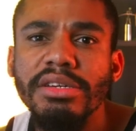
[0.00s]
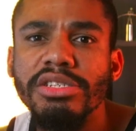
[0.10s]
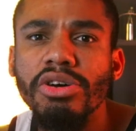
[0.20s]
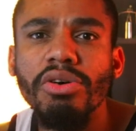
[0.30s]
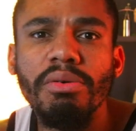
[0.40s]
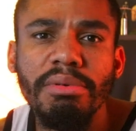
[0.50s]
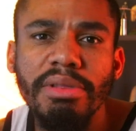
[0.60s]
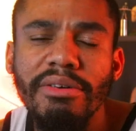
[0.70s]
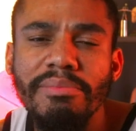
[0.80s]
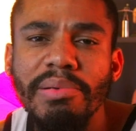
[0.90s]
So
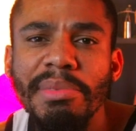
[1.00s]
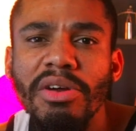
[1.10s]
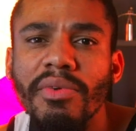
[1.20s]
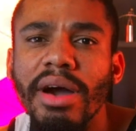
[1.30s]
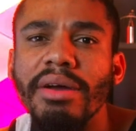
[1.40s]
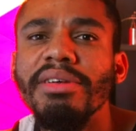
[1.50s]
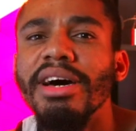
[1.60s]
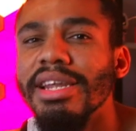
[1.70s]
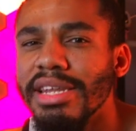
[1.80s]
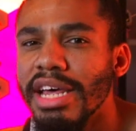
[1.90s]
that would put me
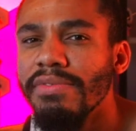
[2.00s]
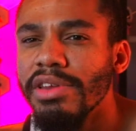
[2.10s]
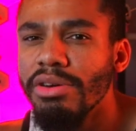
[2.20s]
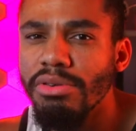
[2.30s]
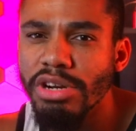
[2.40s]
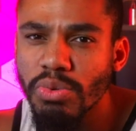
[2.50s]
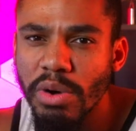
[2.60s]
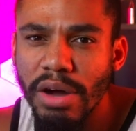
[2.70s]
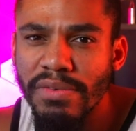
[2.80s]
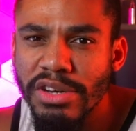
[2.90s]
around $1,100 or
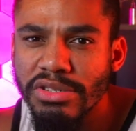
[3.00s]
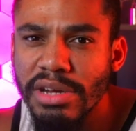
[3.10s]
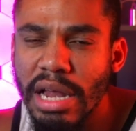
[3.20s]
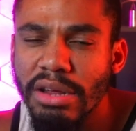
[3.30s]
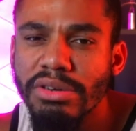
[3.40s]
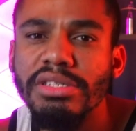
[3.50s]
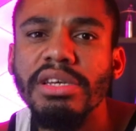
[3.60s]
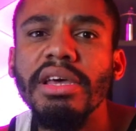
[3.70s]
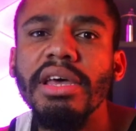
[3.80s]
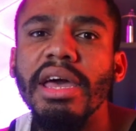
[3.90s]

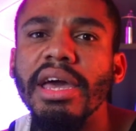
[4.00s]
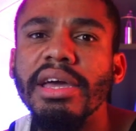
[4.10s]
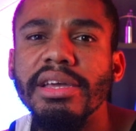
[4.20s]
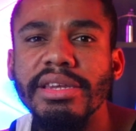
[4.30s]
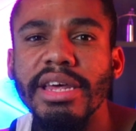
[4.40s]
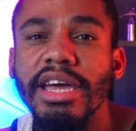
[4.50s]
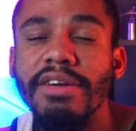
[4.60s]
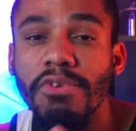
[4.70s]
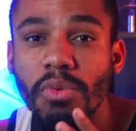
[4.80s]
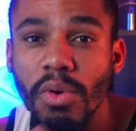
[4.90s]
$1,200 a
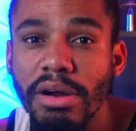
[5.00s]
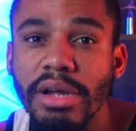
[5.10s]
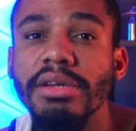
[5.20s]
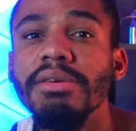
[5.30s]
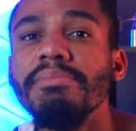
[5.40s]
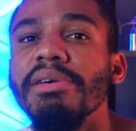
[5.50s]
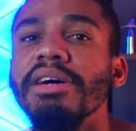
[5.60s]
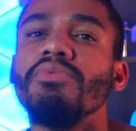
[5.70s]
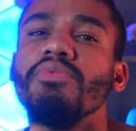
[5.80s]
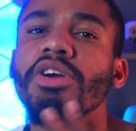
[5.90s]
day for work.
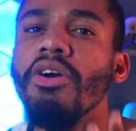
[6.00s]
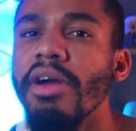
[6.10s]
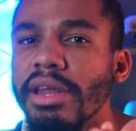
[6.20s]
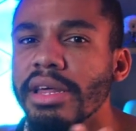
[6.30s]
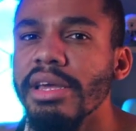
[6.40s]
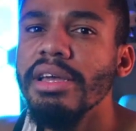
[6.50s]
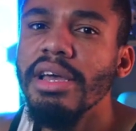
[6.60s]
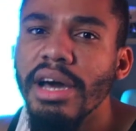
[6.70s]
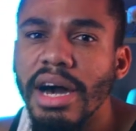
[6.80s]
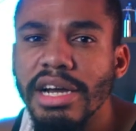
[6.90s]
But
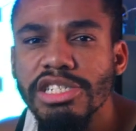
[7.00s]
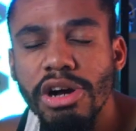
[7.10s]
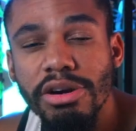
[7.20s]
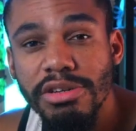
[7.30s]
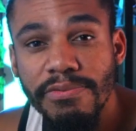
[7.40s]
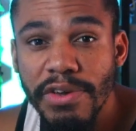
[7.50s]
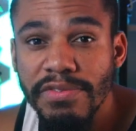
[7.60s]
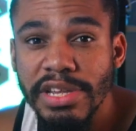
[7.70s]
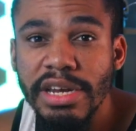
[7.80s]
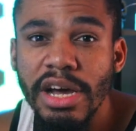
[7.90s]
currently I charge
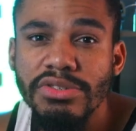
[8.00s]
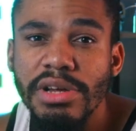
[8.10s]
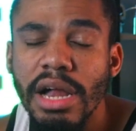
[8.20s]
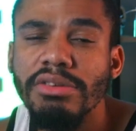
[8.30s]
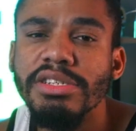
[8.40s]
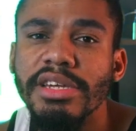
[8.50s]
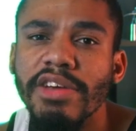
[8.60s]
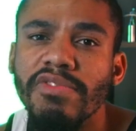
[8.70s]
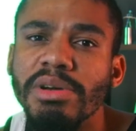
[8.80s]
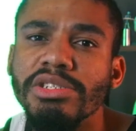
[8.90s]
$1,500 a
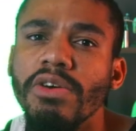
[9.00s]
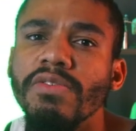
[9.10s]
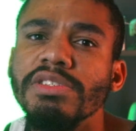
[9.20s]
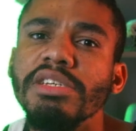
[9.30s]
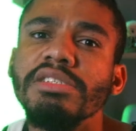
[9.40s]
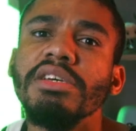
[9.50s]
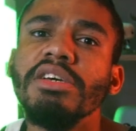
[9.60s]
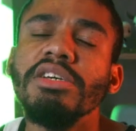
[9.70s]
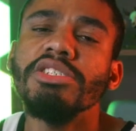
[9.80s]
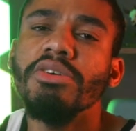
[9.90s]
day for my services.
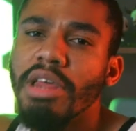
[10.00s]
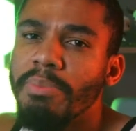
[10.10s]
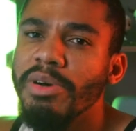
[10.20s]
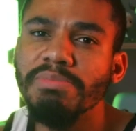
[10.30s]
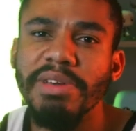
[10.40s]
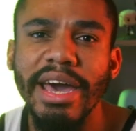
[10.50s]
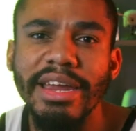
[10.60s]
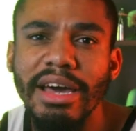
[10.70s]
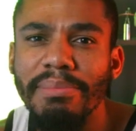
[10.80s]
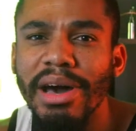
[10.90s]
So that puts me
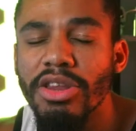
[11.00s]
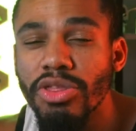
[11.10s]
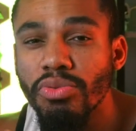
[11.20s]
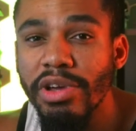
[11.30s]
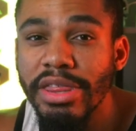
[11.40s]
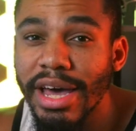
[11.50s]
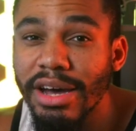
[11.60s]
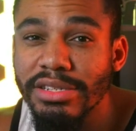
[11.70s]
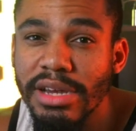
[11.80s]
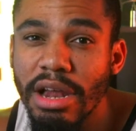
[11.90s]
at about
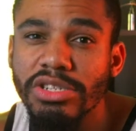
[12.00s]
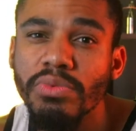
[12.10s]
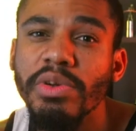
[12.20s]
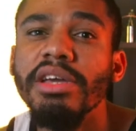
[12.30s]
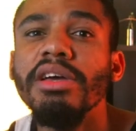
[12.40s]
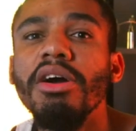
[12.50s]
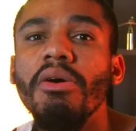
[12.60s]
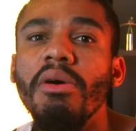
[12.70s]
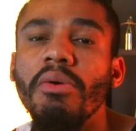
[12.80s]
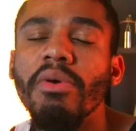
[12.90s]
$3,000 a week
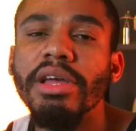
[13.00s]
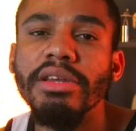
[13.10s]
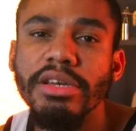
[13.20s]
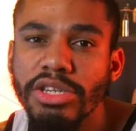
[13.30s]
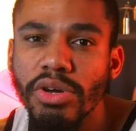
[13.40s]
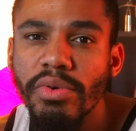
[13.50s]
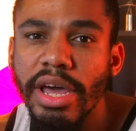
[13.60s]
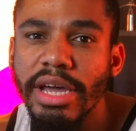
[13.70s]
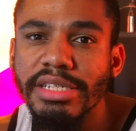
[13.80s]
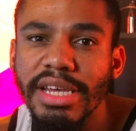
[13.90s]
while working 2
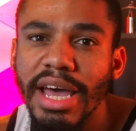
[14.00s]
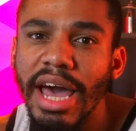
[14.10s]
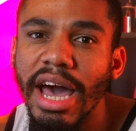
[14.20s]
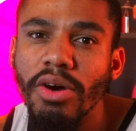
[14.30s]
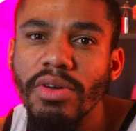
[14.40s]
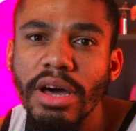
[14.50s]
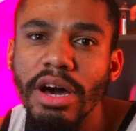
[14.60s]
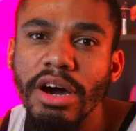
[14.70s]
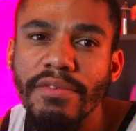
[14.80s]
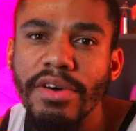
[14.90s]
days out
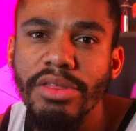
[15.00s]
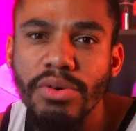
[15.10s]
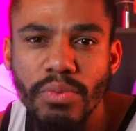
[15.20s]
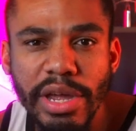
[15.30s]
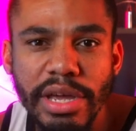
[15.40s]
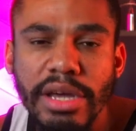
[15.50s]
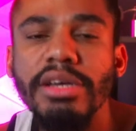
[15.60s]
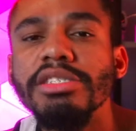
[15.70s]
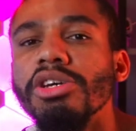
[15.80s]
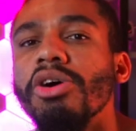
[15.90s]
of the week.
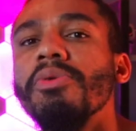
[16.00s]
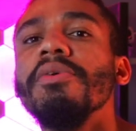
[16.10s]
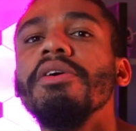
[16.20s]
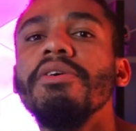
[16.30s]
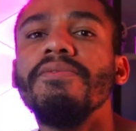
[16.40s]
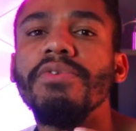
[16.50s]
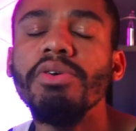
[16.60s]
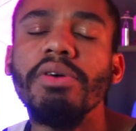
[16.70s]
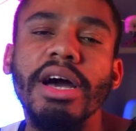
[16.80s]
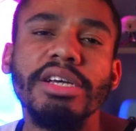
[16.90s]
So for
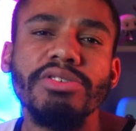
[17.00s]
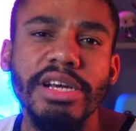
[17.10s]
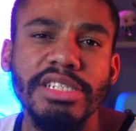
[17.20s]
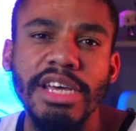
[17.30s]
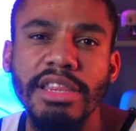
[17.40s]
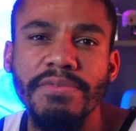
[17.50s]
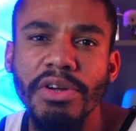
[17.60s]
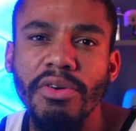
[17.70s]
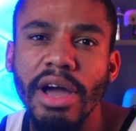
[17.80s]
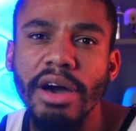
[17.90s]
you guys just have to
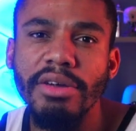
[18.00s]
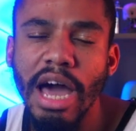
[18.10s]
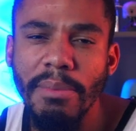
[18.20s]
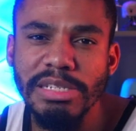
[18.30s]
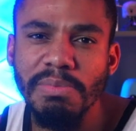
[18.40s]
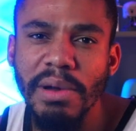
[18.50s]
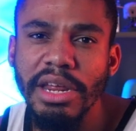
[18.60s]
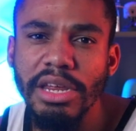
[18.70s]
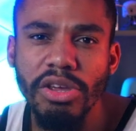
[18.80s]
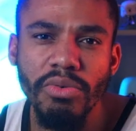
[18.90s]
figure out how much
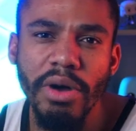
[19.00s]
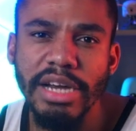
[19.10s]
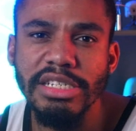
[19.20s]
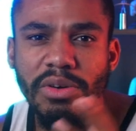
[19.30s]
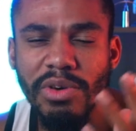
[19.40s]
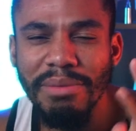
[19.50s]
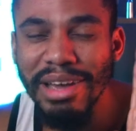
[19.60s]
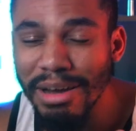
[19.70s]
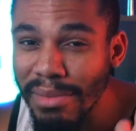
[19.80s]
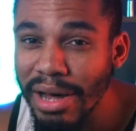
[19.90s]
money you actually want to
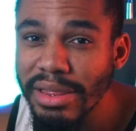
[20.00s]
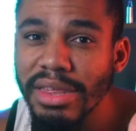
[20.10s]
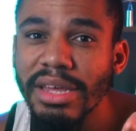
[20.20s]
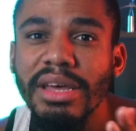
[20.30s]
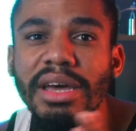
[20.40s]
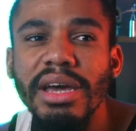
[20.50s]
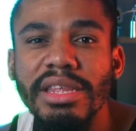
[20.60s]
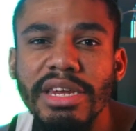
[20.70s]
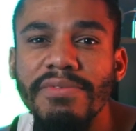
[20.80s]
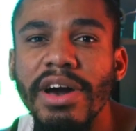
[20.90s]
make a month
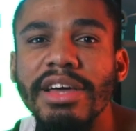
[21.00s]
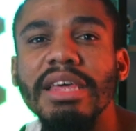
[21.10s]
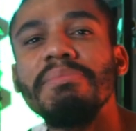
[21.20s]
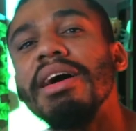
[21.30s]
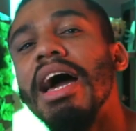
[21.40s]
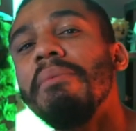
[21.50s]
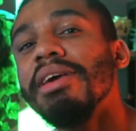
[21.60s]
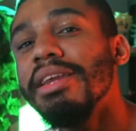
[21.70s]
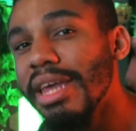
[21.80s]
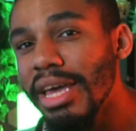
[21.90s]
and then divide that by how
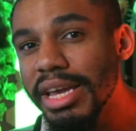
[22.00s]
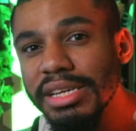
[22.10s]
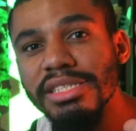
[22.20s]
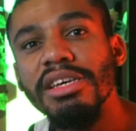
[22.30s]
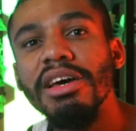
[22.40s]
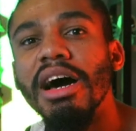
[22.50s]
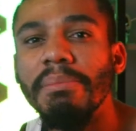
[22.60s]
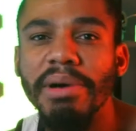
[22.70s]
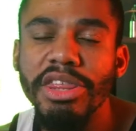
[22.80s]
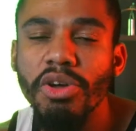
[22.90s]
many days
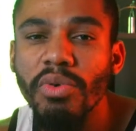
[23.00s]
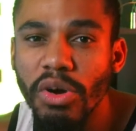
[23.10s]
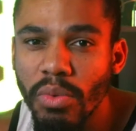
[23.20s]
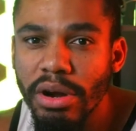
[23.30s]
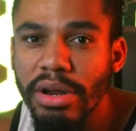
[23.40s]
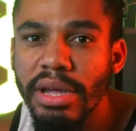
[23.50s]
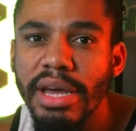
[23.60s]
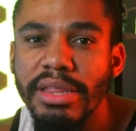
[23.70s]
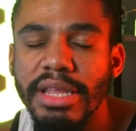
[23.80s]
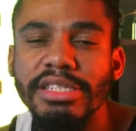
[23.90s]
a month you want to work,
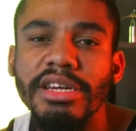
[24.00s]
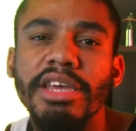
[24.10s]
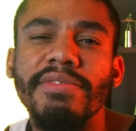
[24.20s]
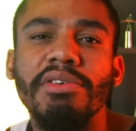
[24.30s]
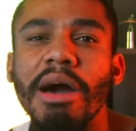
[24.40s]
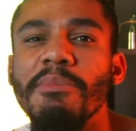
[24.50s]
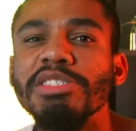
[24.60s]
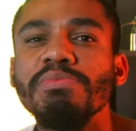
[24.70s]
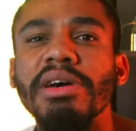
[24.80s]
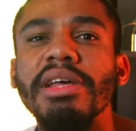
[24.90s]
and that's going to give you how
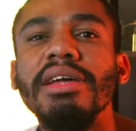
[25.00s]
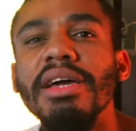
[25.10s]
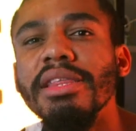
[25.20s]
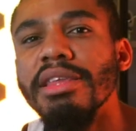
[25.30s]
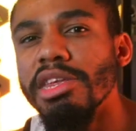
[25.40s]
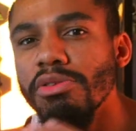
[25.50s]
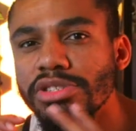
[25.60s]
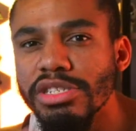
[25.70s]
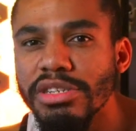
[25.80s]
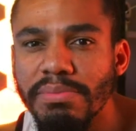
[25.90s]
much money that you
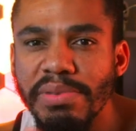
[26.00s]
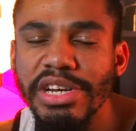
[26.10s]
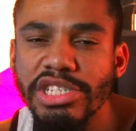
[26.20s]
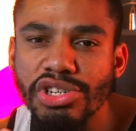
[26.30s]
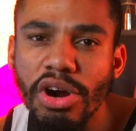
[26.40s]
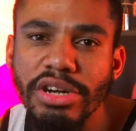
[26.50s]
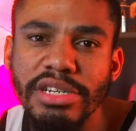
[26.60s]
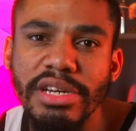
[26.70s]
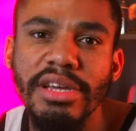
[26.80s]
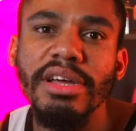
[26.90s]
should be
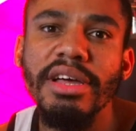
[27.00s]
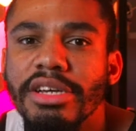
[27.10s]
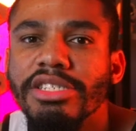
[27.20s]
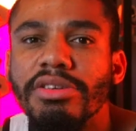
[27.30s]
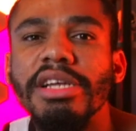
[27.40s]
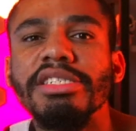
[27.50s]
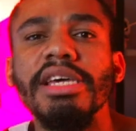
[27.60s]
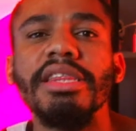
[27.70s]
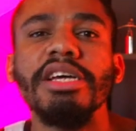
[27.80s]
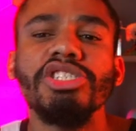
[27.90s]
charging. So let's
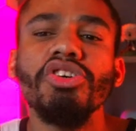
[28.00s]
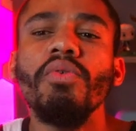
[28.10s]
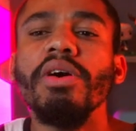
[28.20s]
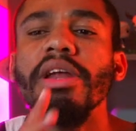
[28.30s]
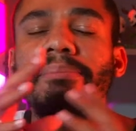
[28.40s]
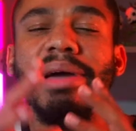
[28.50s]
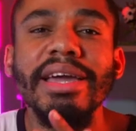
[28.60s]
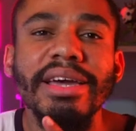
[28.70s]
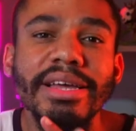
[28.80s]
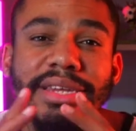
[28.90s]
say that you want to
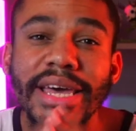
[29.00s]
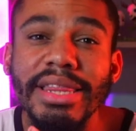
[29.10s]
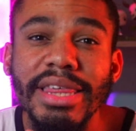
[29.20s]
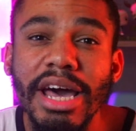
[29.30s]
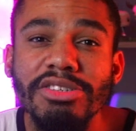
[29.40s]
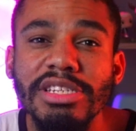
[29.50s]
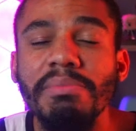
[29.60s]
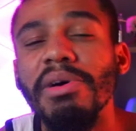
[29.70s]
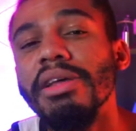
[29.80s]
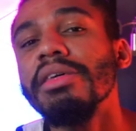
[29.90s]
make $10,000
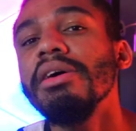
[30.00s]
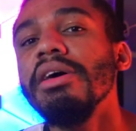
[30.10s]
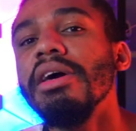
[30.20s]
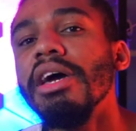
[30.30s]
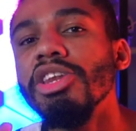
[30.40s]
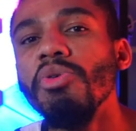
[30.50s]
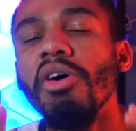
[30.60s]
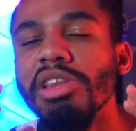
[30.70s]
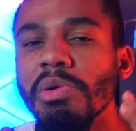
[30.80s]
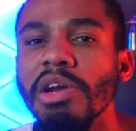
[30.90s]
a month and you
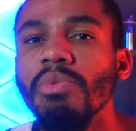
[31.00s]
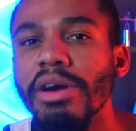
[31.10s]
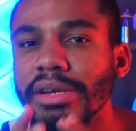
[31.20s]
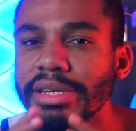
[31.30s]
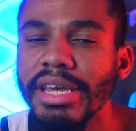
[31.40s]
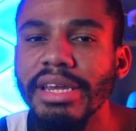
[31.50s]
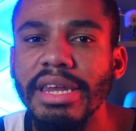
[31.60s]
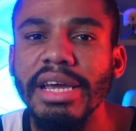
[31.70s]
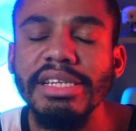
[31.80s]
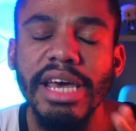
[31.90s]
only want to work
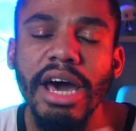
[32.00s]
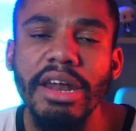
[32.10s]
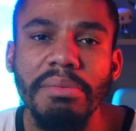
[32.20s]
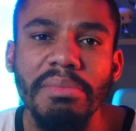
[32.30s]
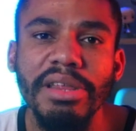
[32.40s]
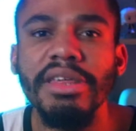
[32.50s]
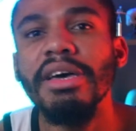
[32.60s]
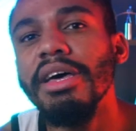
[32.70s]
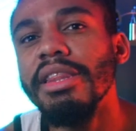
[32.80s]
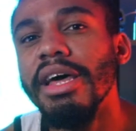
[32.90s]
10 days out of the month.
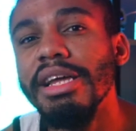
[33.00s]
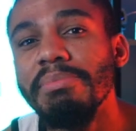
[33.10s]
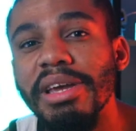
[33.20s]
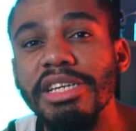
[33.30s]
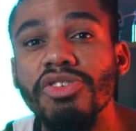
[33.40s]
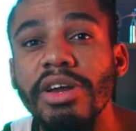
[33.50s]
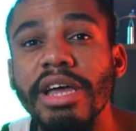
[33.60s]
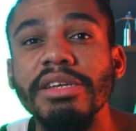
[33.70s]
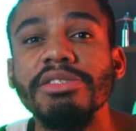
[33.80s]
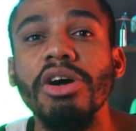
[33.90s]
That means you're going
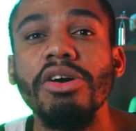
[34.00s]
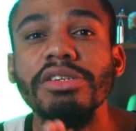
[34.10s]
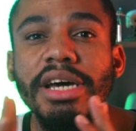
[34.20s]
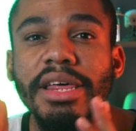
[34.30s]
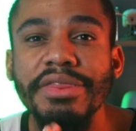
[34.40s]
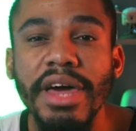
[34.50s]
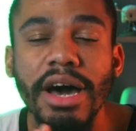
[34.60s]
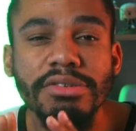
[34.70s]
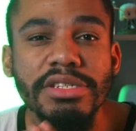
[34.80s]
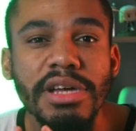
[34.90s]
to have to charge
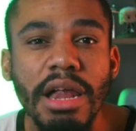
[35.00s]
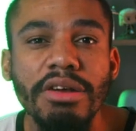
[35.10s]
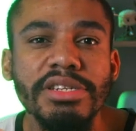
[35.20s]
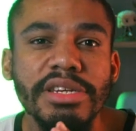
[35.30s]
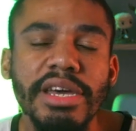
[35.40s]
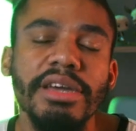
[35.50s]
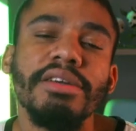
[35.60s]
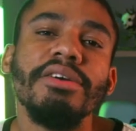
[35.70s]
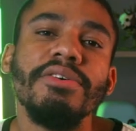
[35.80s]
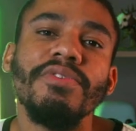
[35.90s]
$1,000 a
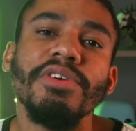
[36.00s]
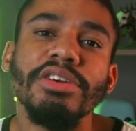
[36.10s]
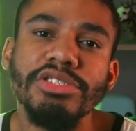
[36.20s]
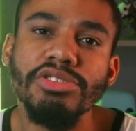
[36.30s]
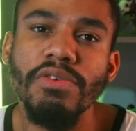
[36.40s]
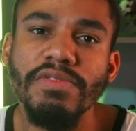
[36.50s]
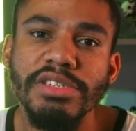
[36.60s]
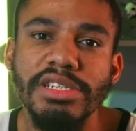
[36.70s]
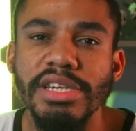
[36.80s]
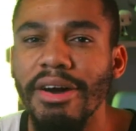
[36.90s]
day for your services.